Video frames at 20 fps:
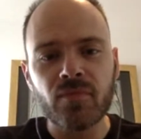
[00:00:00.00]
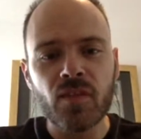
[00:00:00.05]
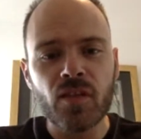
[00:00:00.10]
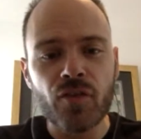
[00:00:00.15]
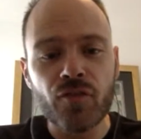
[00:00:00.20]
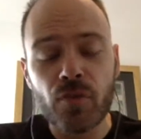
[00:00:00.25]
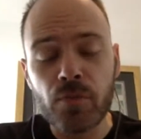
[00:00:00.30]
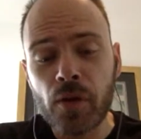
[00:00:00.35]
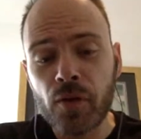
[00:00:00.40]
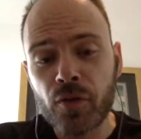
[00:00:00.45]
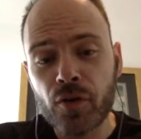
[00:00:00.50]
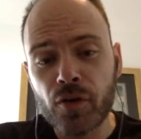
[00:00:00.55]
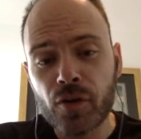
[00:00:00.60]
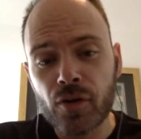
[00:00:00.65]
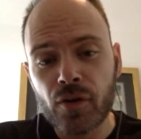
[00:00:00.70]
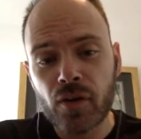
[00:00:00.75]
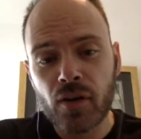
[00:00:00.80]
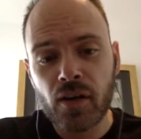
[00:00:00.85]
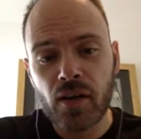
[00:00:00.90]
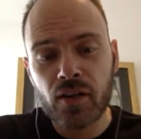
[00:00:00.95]
from
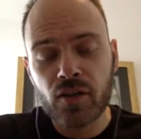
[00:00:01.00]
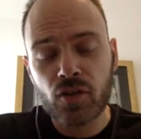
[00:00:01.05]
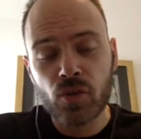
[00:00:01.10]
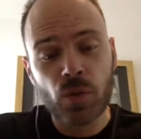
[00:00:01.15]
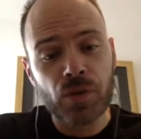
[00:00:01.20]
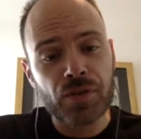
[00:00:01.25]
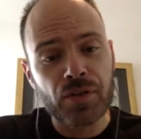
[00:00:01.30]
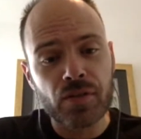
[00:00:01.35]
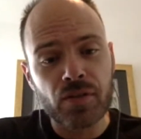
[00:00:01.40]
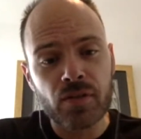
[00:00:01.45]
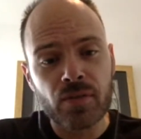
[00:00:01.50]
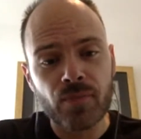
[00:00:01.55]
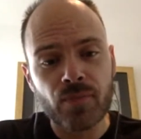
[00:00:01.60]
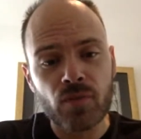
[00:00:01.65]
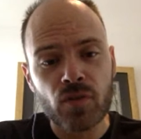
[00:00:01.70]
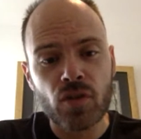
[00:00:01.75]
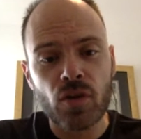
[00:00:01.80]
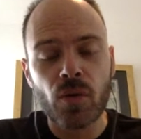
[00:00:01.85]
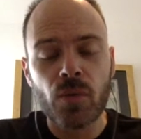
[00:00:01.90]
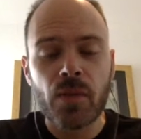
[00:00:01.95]
other sources.
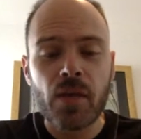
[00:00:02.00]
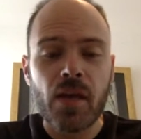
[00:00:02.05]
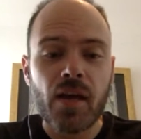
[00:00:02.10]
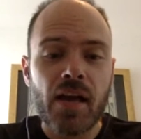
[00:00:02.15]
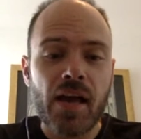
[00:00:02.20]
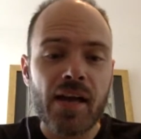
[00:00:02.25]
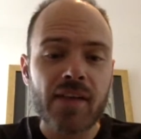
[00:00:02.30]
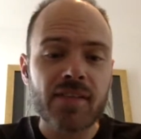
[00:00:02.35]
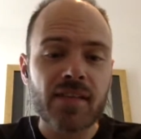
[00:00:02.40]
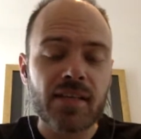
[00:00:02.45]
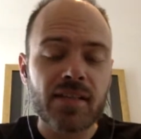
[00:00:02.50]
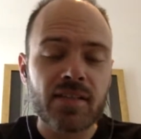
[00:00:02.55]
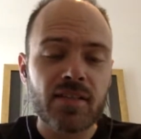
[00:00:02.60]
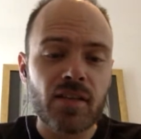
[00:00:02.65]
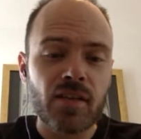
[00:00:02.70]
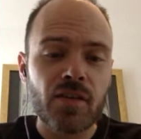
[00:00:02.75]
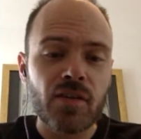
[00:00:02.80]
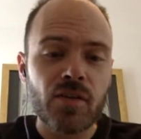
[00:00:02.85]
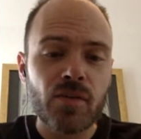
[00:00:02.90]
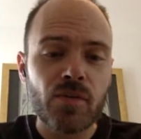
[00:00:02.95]
So as I can
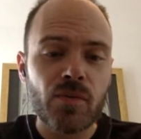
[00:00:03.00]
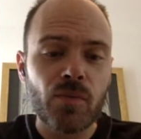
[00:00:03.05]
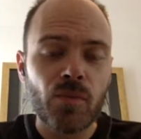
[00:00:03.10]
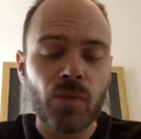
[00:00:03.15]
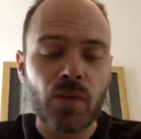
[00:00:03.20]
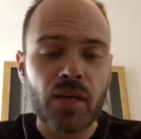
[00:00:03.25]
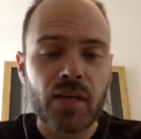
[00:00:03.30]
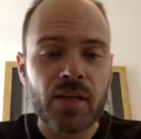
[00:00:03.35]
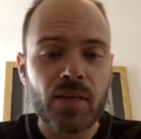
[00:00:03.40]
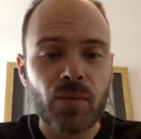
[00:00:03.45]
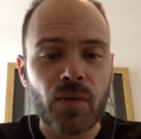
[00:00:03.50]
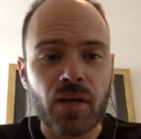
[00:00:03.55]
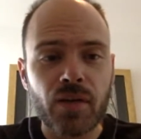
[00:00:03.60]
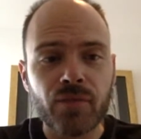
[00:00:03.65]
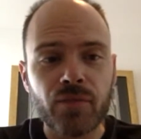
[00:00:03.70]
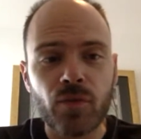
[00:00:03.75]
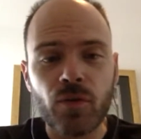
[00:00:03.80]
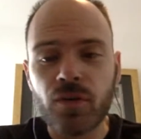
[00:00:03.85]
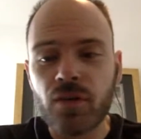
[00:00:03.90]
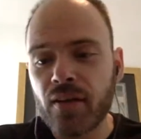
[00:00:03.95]
tell you, what
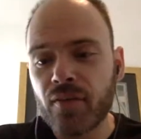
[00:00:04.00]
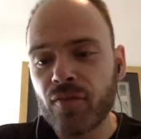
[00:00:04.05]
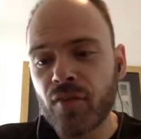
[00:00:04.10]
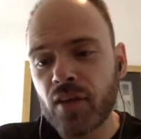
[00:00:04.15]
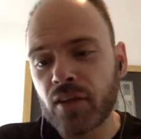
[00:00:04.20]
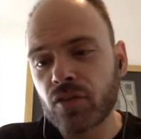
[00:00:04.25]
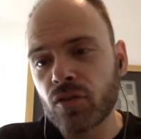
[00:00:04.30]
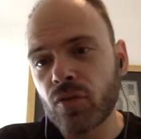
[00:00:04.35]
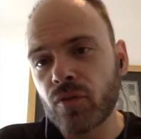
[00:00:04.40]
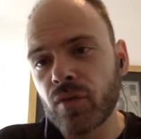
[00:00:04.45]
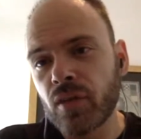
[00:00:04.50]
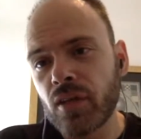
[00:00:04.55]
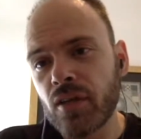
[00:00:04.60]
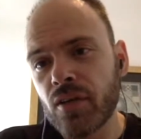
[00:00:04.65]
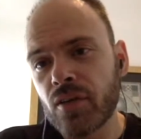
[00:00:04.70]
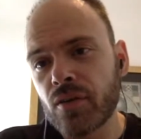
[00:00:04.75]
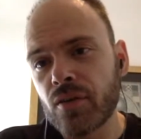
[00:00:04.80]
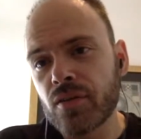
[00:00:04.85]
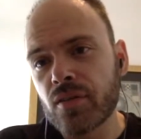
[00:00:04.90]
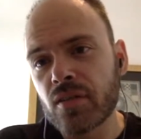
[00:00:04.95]
I've learned in FX over the
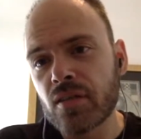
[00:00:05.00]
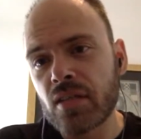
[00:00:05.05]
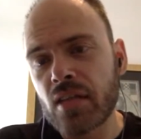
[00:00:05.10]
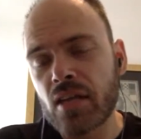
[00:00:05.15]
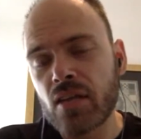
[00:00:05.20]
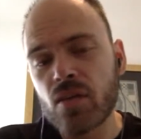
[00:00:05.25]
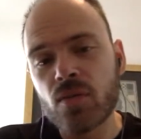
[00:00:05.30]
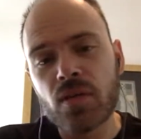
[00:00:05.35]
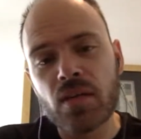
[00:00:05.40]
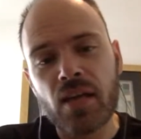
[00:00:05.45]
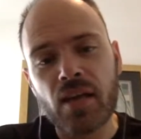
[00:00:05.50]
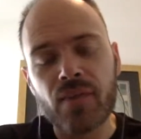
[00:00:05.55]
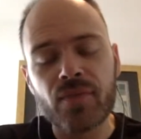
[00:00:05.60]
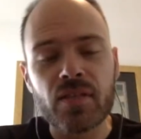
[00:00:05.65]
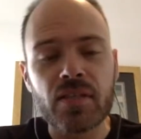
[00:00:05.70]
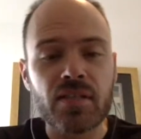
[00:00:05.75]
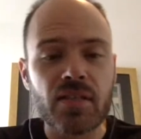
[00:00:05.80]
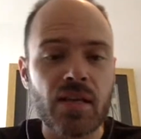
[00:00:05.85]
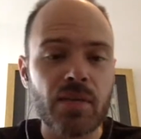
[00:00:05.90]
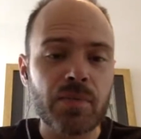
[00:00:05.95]
years is that you can have
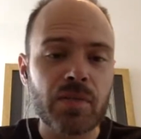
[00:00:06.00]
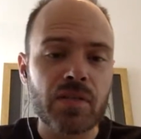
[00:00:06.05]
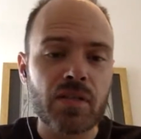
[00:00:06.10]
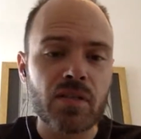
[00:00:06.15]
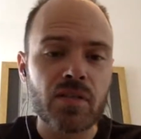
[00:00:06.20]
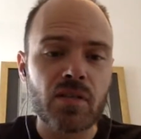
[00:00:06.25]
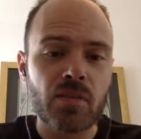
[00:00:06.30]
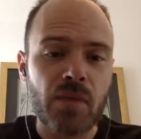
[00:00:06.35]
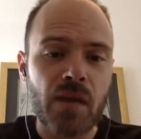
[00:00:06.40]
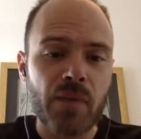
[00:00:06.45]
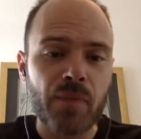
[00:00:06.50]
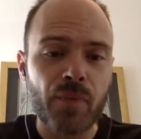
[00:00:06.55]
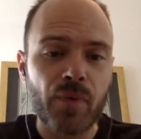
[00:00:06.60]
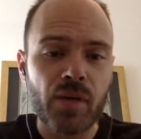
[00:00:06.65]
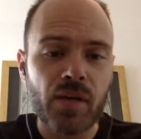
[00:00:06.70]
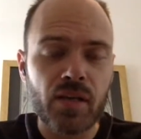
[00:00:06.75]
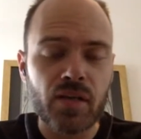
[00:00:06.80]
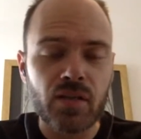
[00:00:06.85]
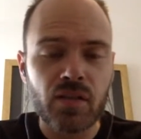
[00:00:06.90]
the same system operate on